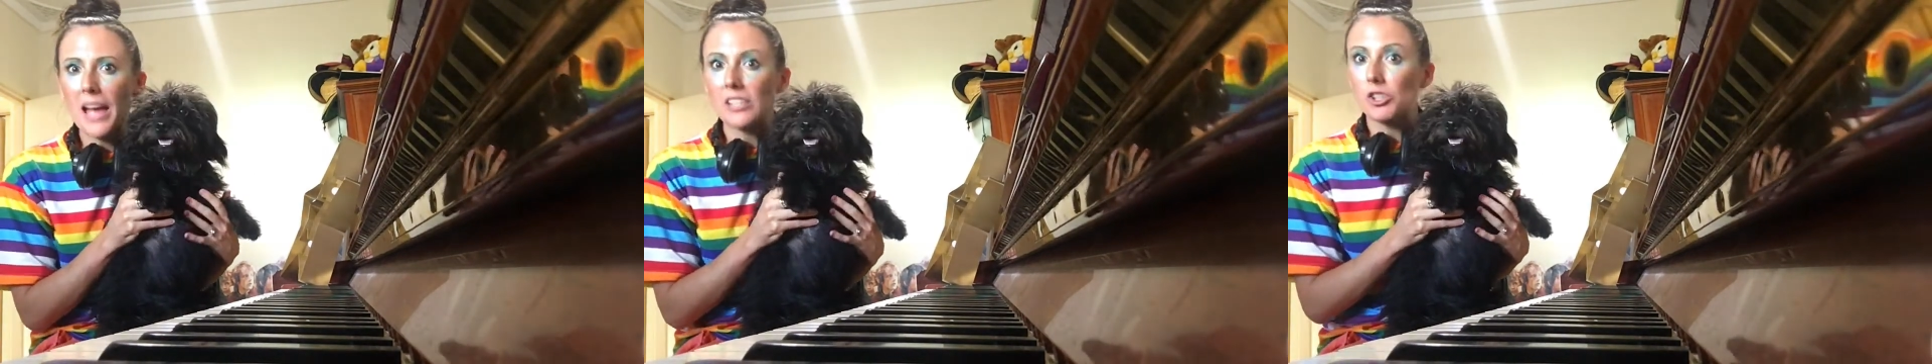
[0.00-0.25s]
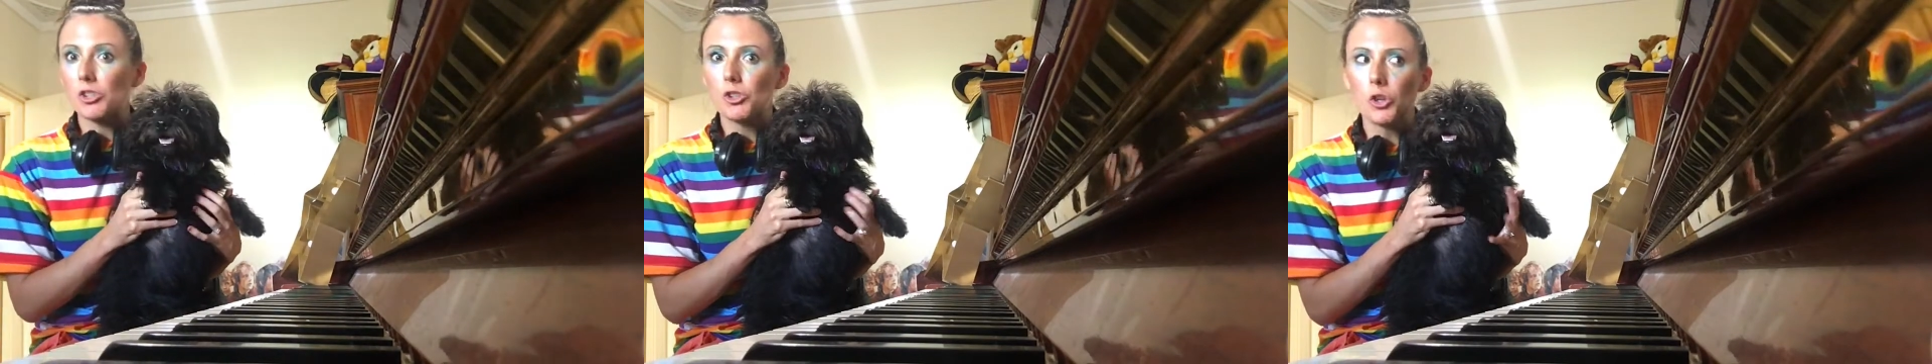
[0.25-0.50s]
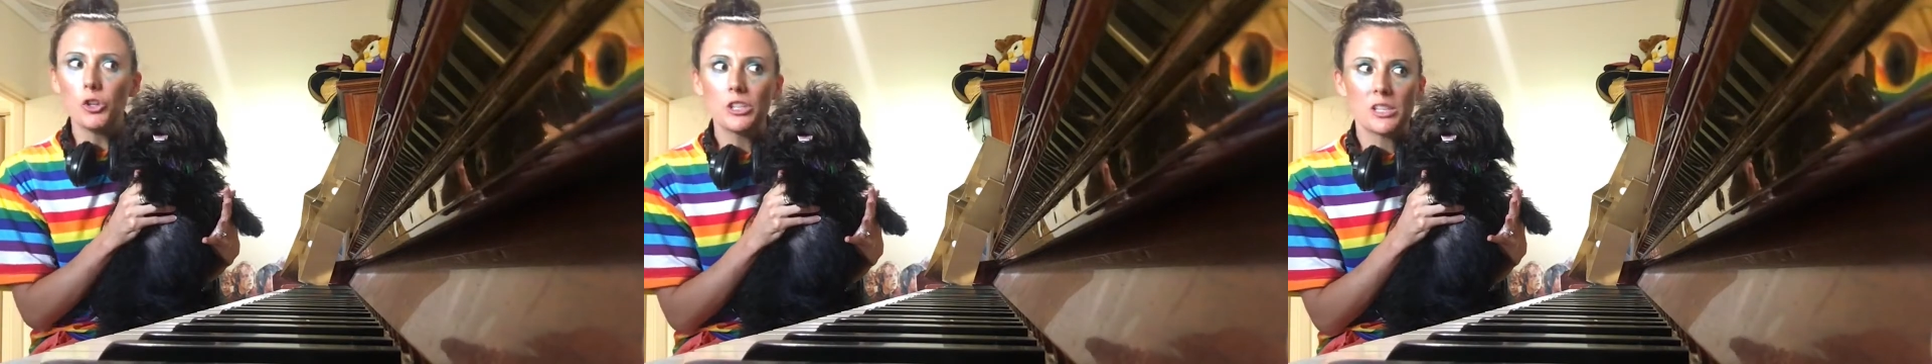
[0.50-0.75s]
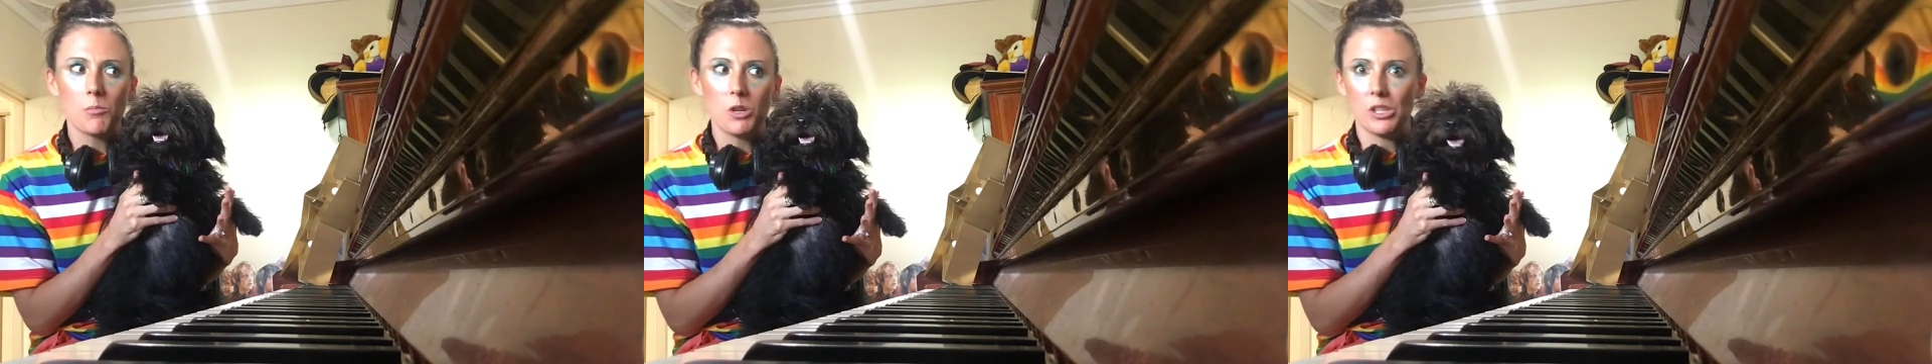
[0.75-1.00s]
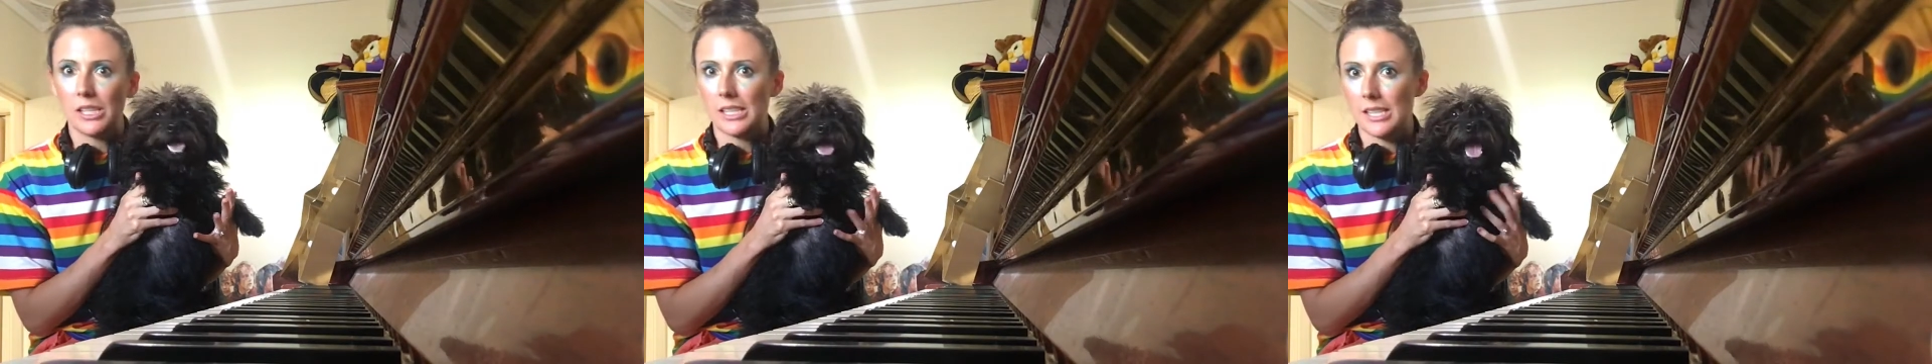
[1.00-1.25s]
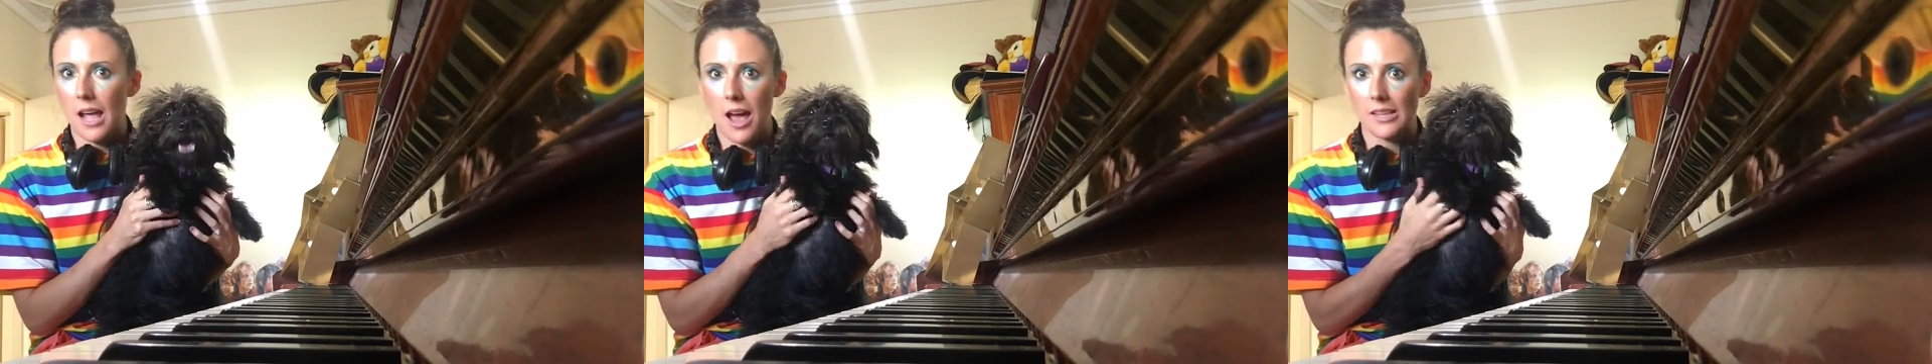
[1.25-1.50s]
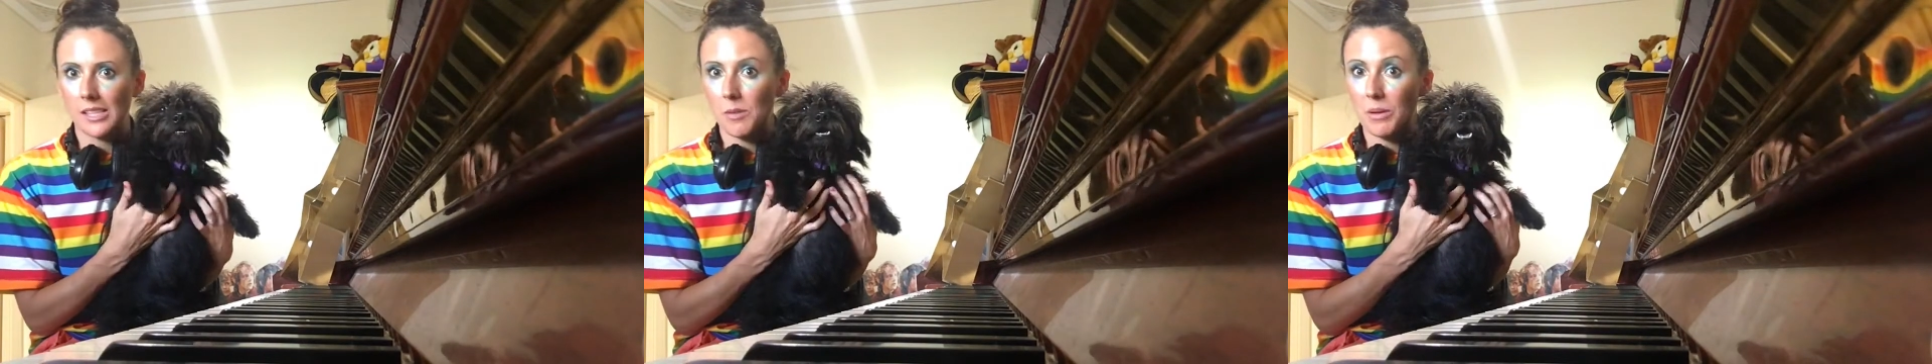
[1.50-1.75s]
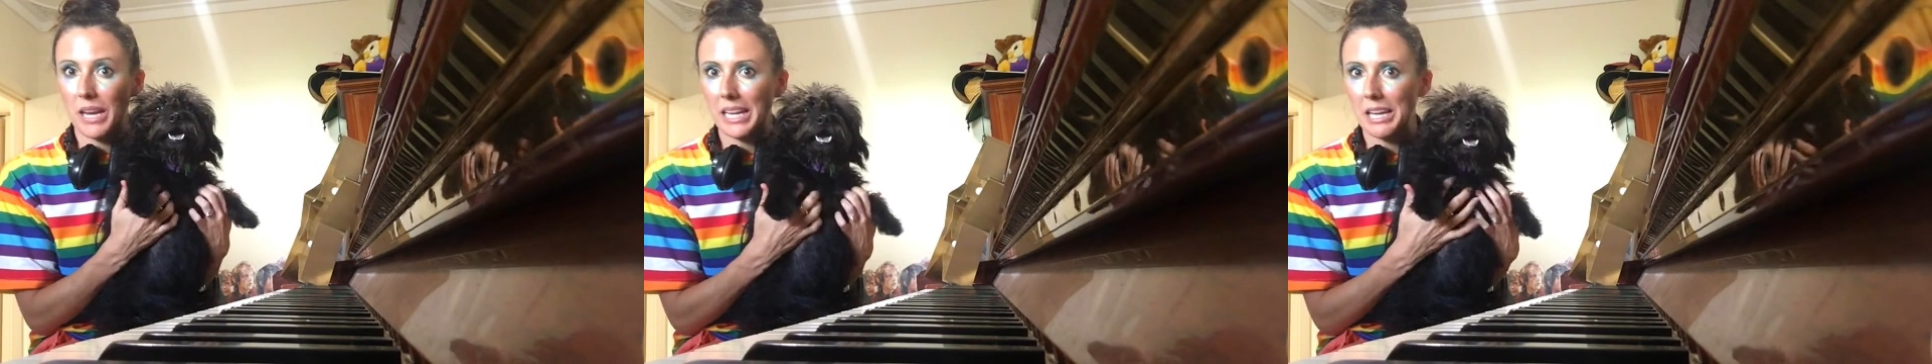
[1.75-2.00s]
as soon as the music starts, the
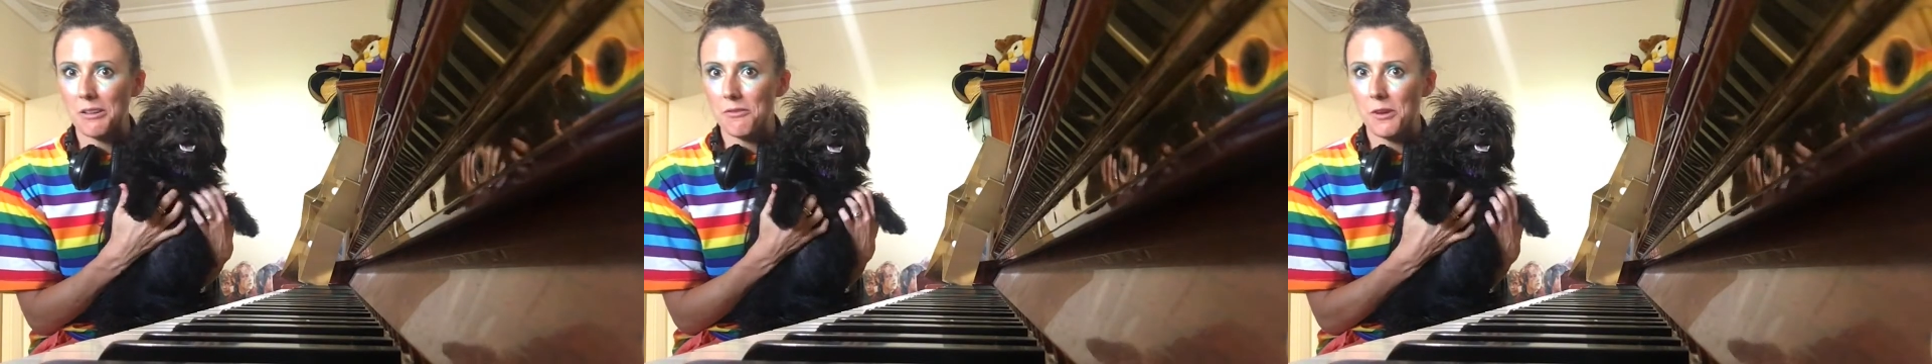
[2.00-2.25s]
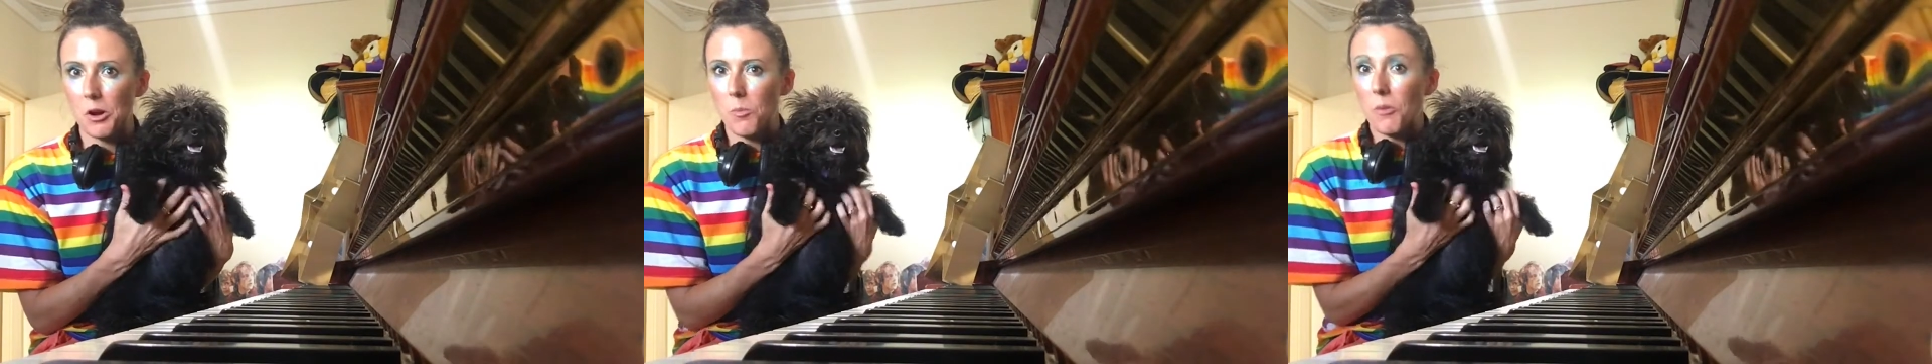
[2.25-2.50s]
beginning of the film,